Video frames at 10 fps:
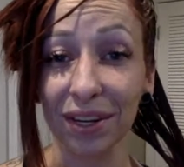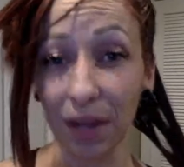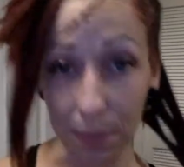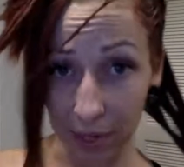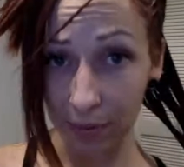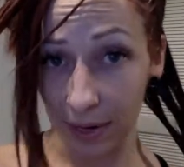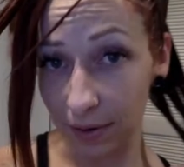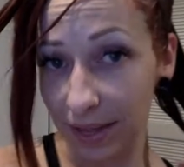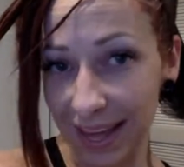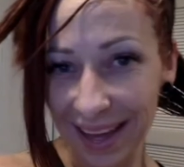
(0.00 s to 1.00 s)
a lot better right now.
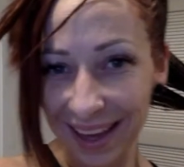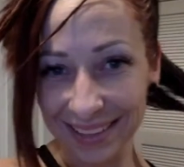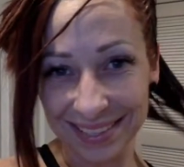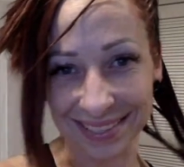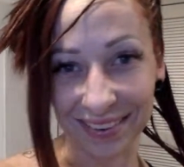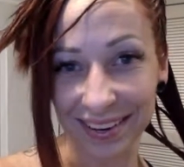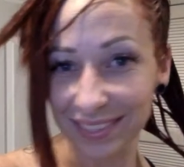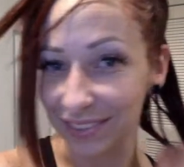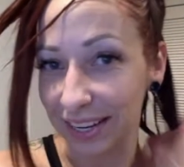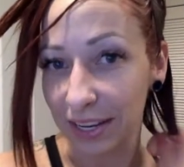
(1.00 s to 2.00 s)
It's
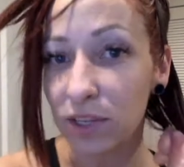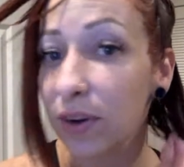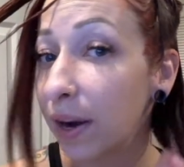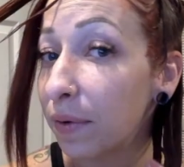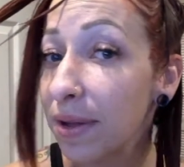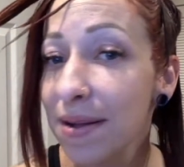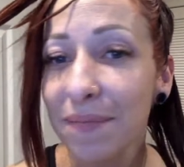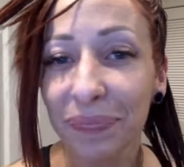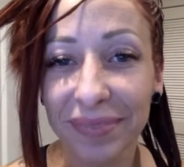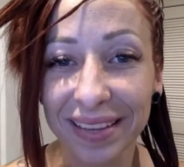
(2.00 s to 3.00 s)
sticking straight out.
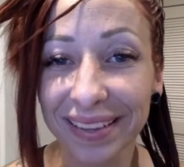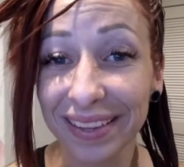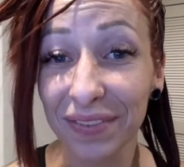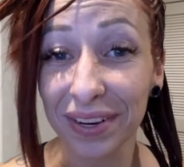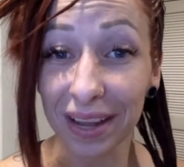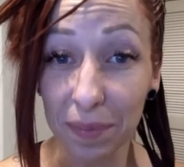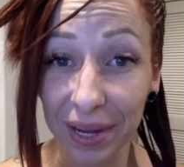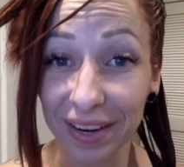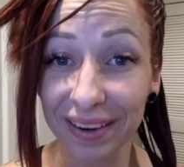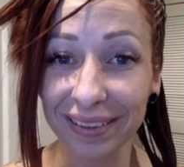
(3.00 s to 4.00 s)
I think they fit a lot
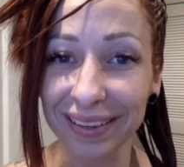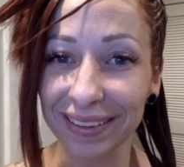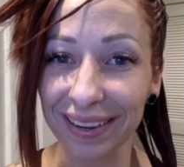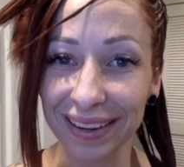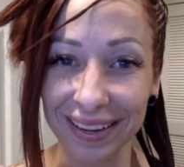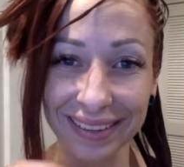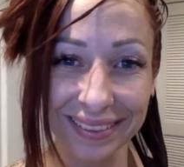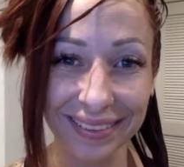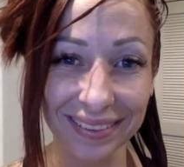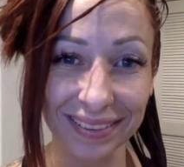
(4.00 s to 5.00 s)
better. They're not
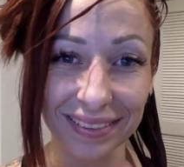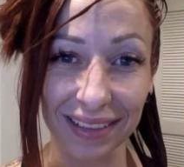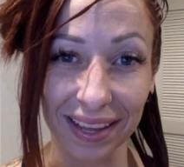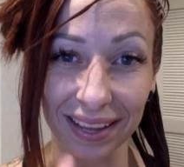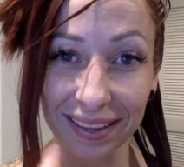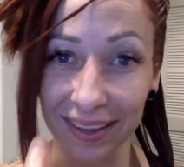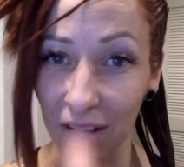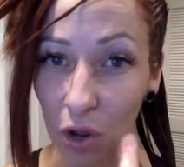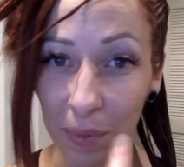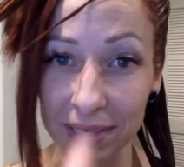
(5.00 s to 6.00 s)
like,
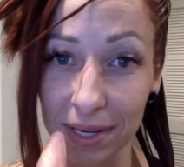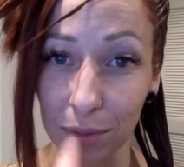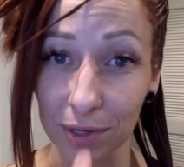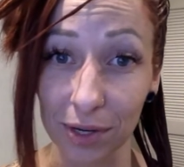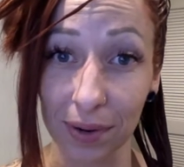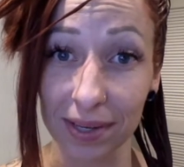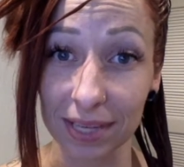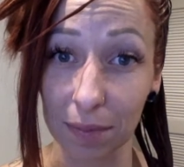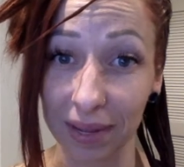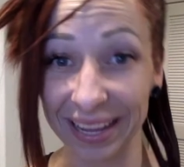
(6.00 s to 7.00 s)
all my teeth were showing on
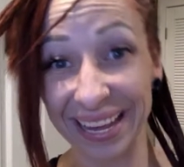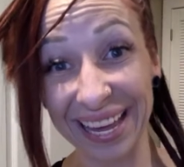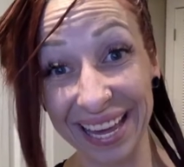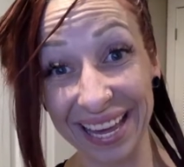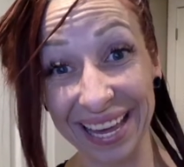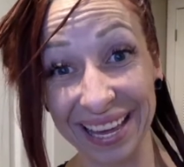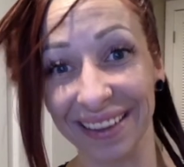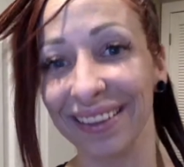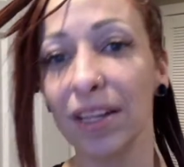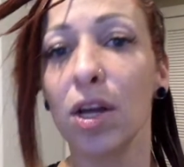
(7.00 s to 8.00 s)
top like,
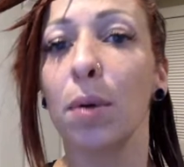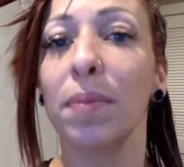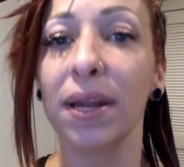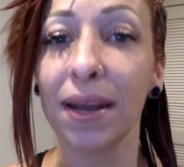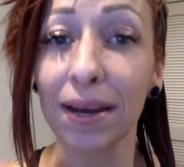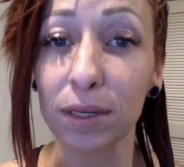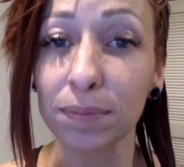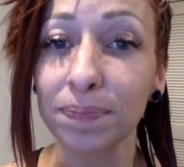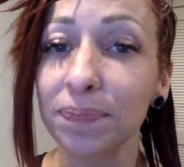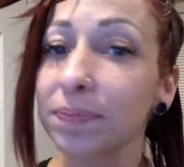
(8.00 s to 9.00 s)
hey! But
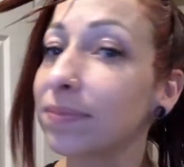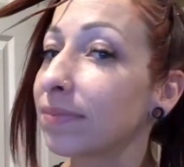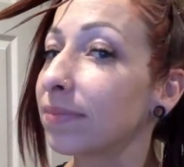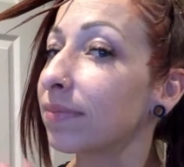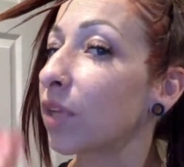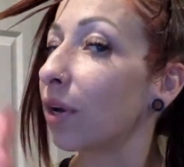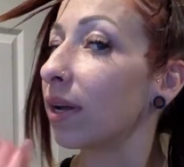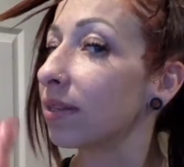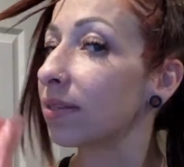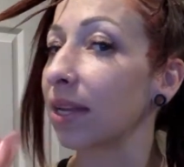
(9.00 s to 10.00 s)
now,
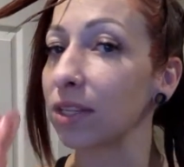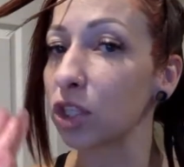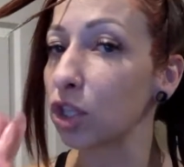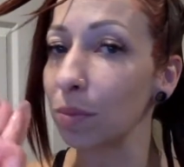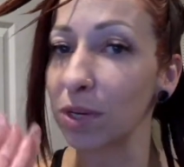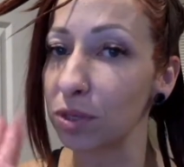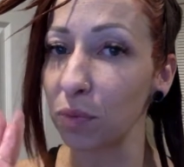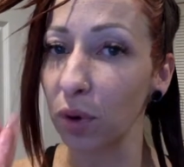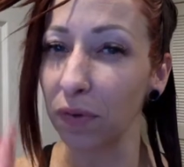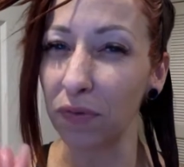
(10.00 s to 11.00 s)
it's like so much
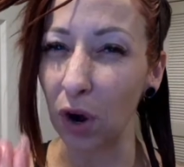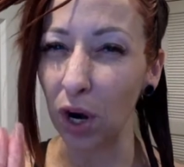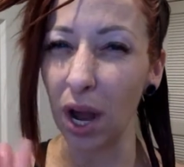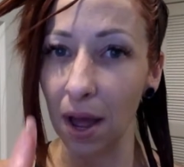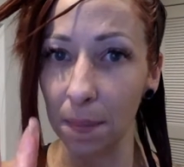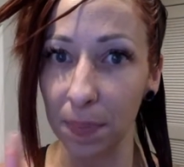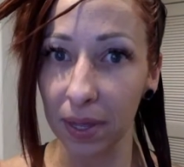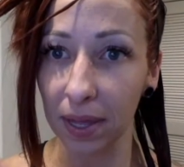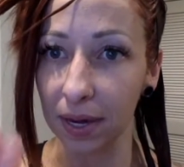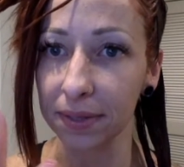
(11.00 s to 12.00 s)
more far up,
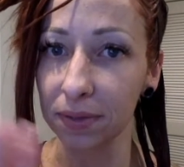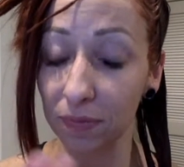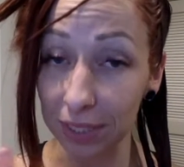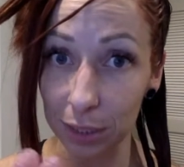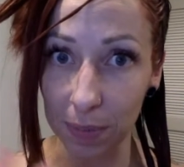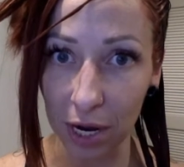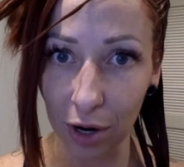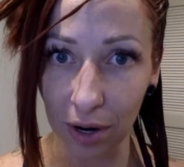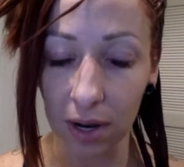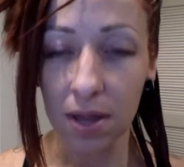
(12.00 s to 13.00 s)
and it fits
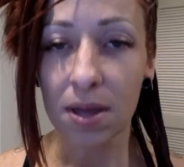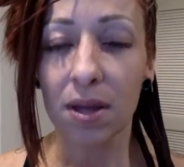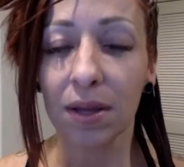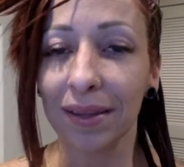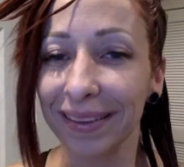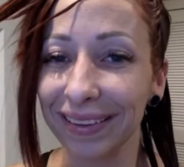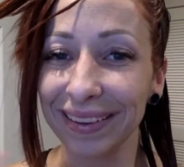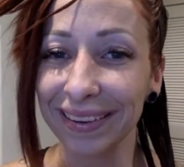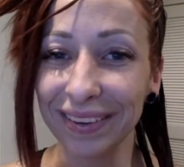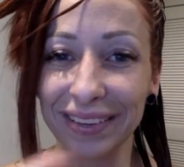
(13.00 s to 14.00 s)
better,
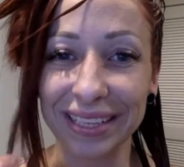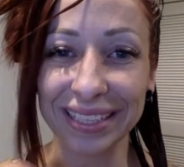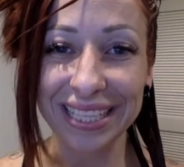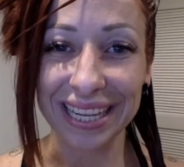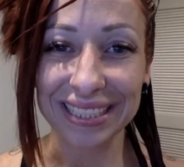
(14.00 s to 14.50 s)
and